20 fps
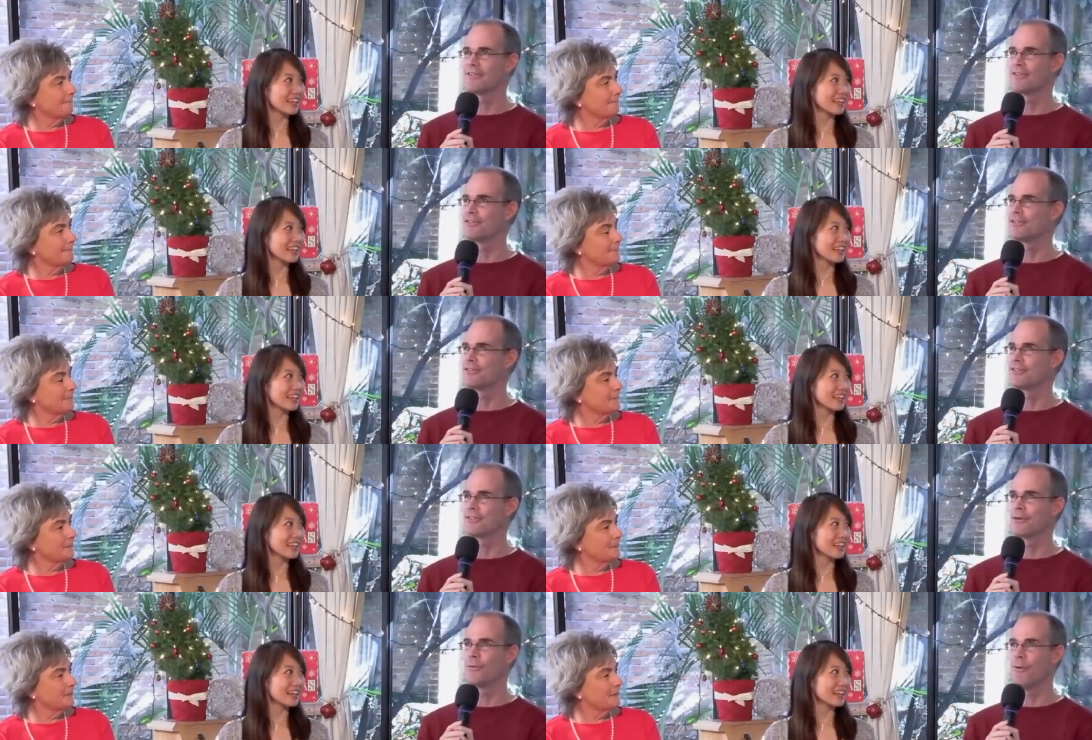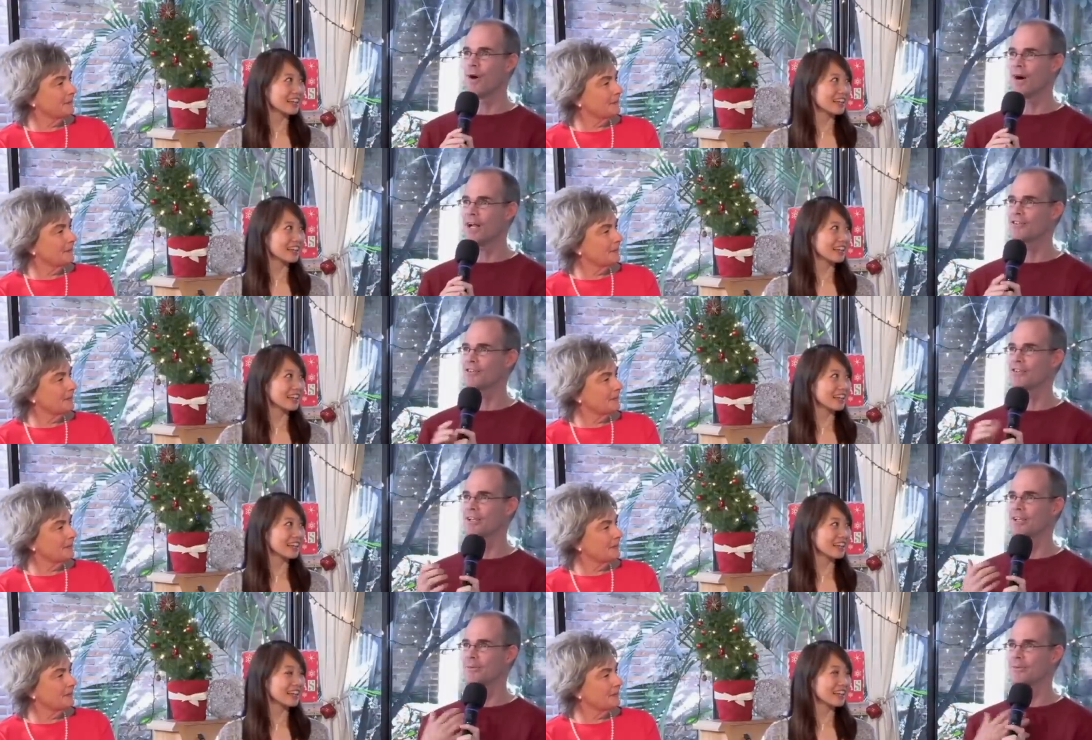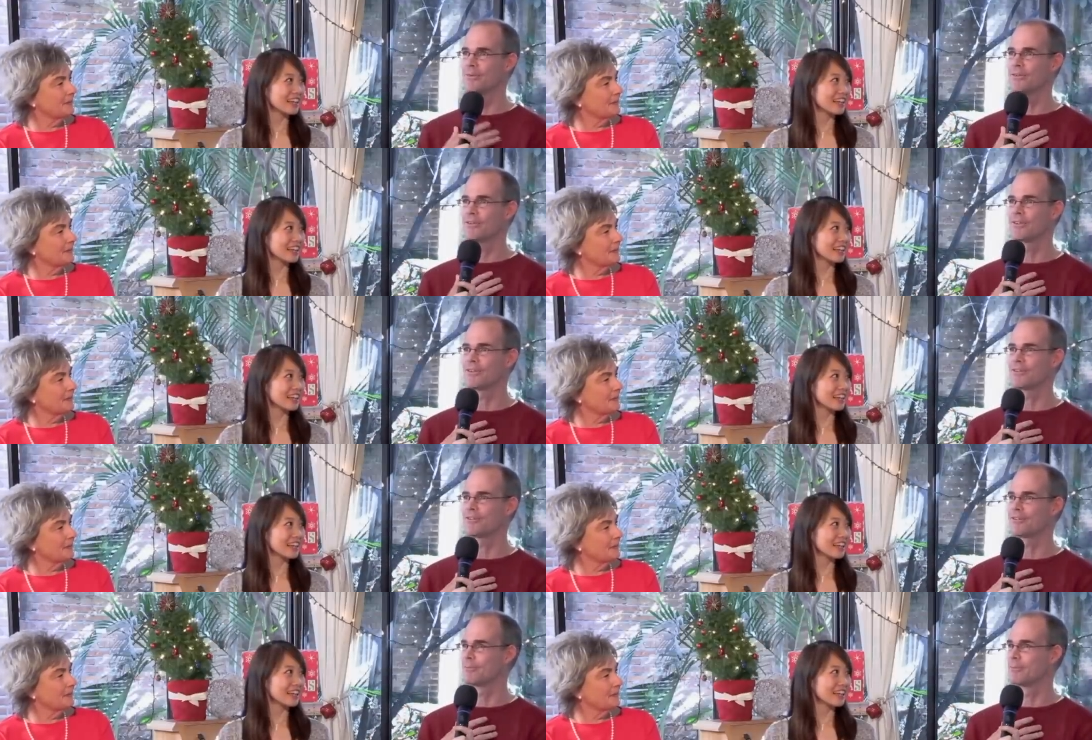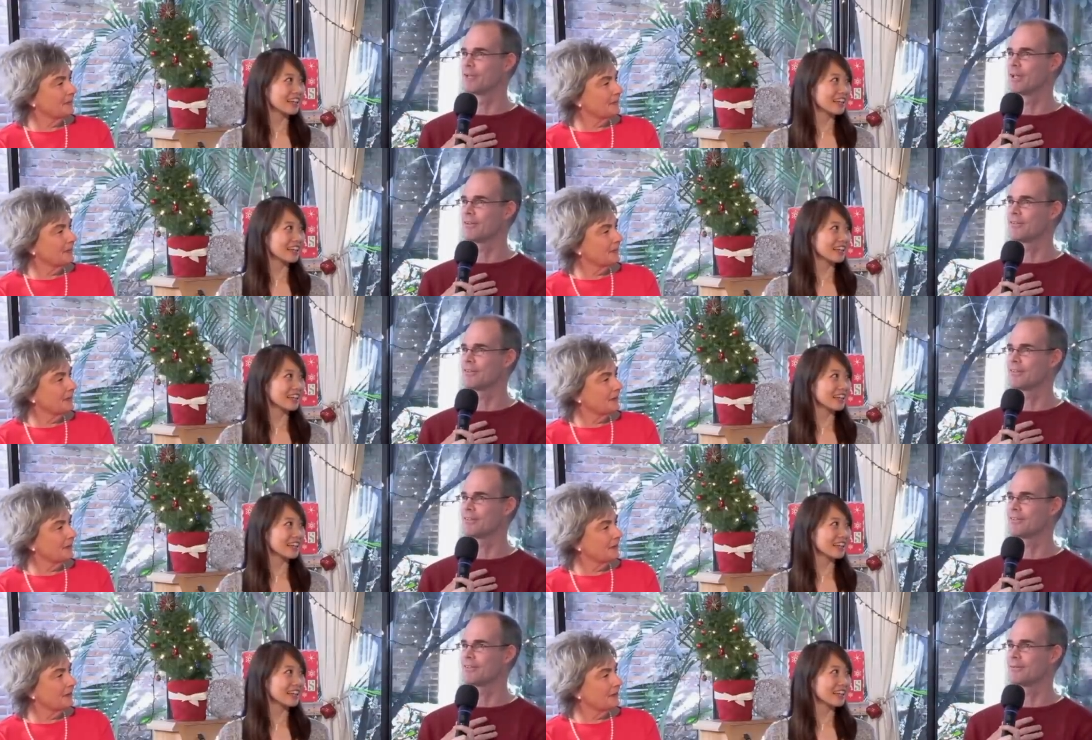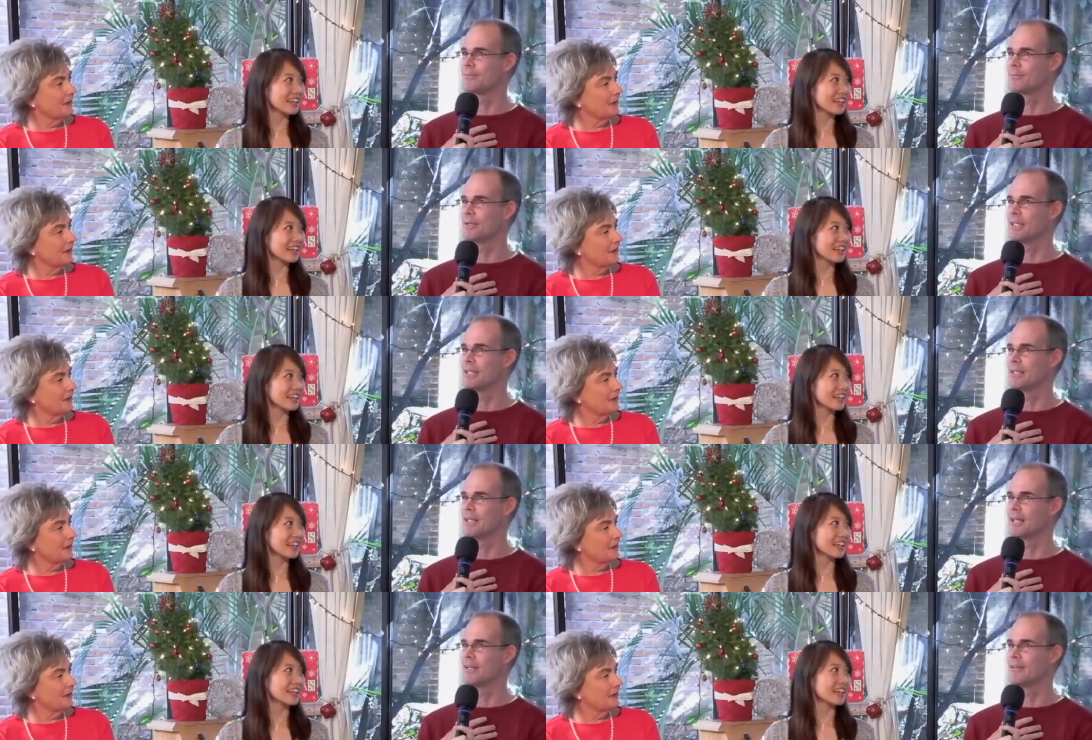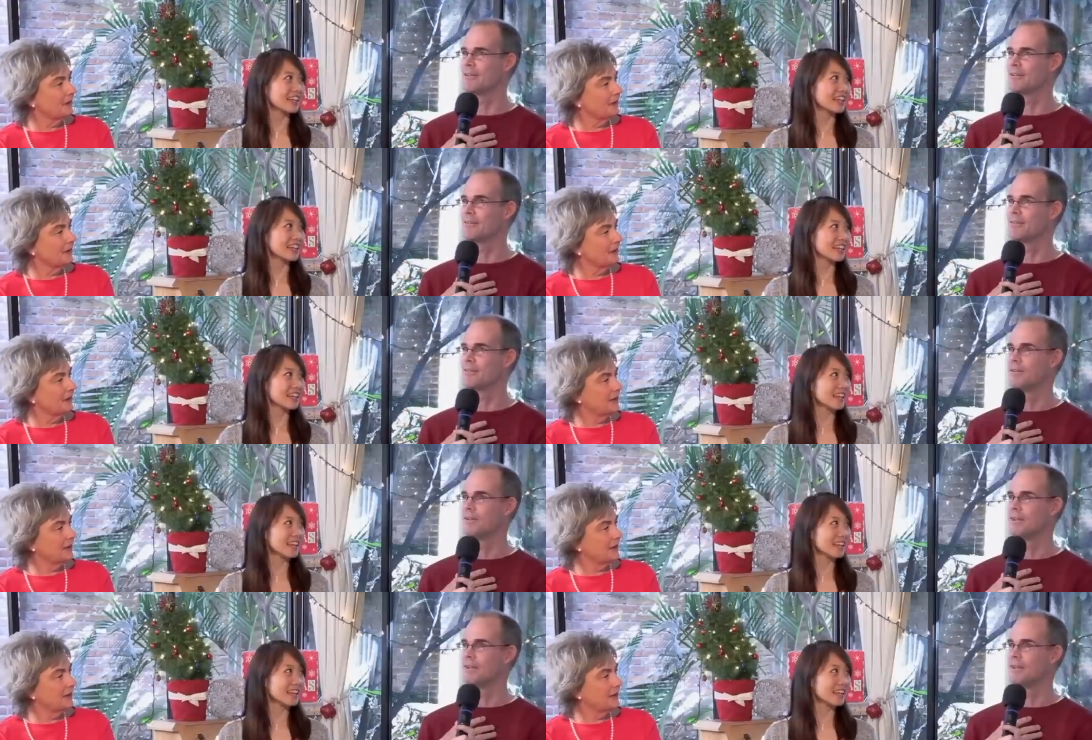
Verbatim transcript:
Speaker 1: And just to watch it, it was such a blessing to me, and